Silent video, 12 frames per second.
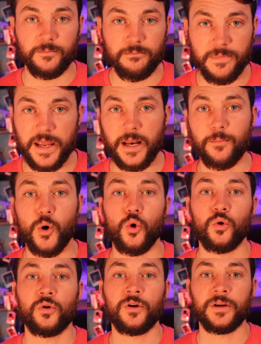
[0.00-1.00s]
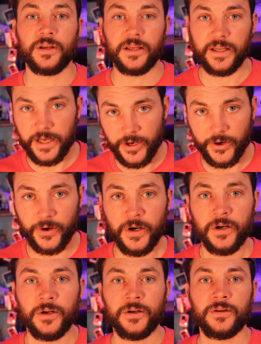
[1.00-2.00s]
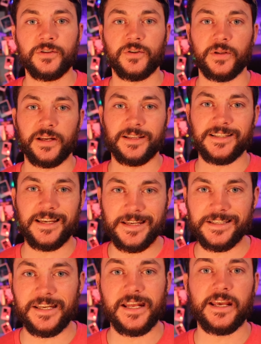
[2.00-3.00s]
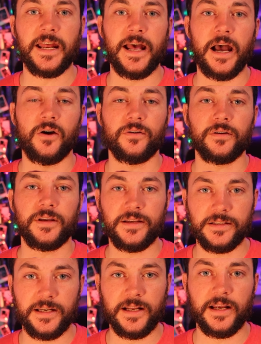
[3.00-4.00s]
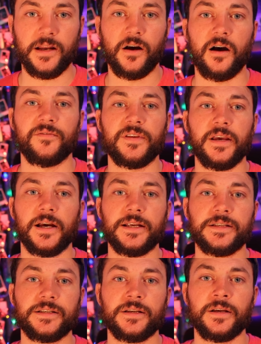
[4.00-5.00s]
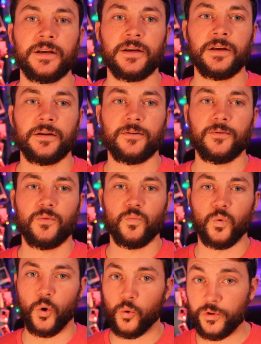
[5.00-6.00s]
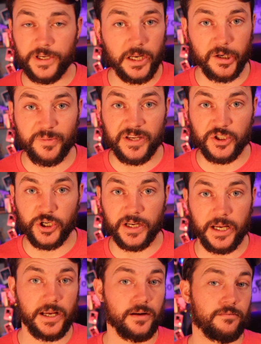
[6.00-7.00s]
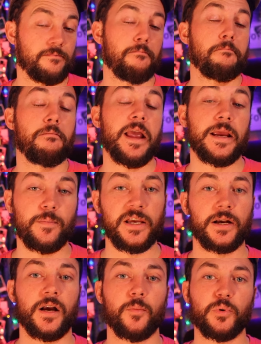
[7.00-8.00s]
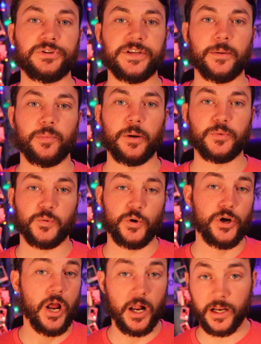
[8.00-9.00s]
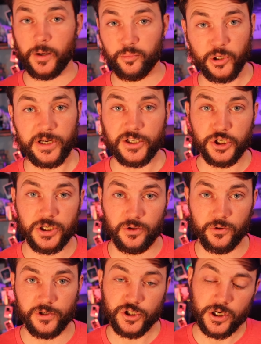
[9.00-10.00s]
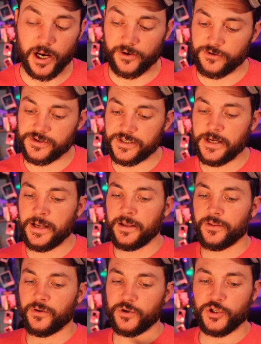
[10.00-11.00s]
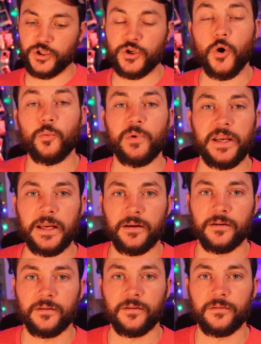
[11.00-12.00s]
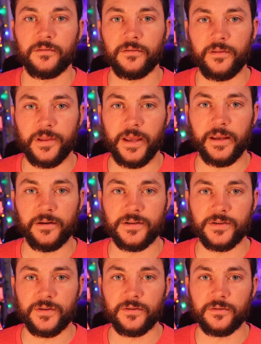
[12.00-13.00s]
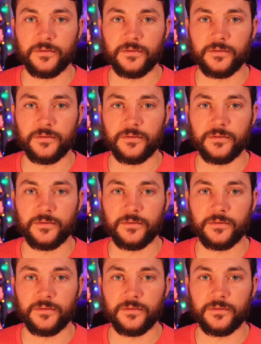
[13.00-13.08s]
minimal gear, so that it's easy to get out, easy to get off the ice. We're only going to be jigging, maybe a couple tip ups. We're not going to bring a shitload of shiners. There's so many things